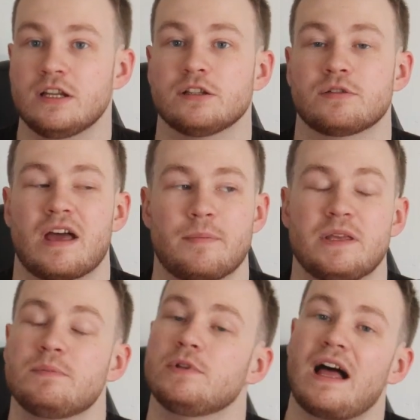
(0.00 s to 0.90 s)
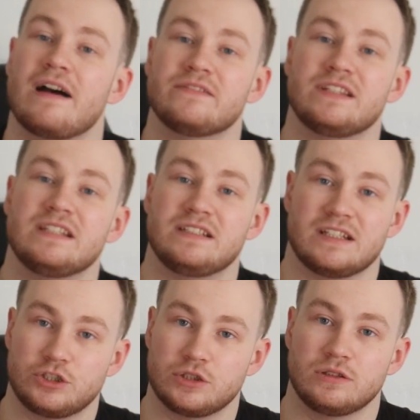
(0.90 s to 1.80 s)
so that people have the
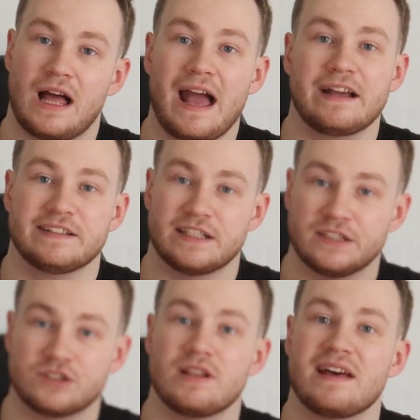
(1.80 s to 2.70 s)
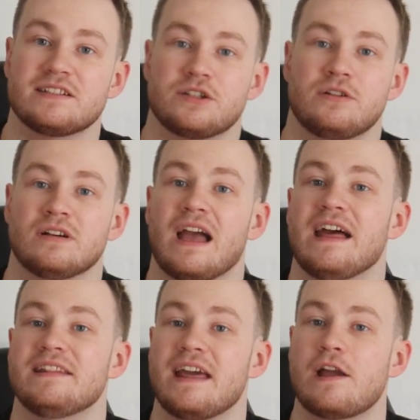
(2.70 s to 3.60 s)
digital access to that song
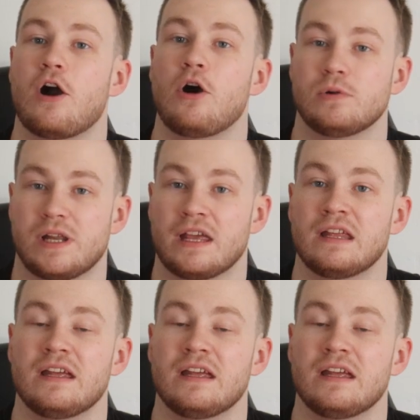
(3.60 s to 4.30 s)
and they own it.